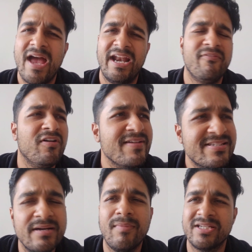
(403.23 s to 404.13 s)
And I've
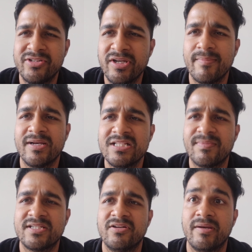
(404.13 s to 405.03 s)
always said master your chemicals.
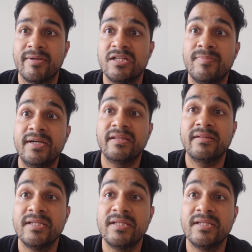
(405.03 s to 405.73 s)
But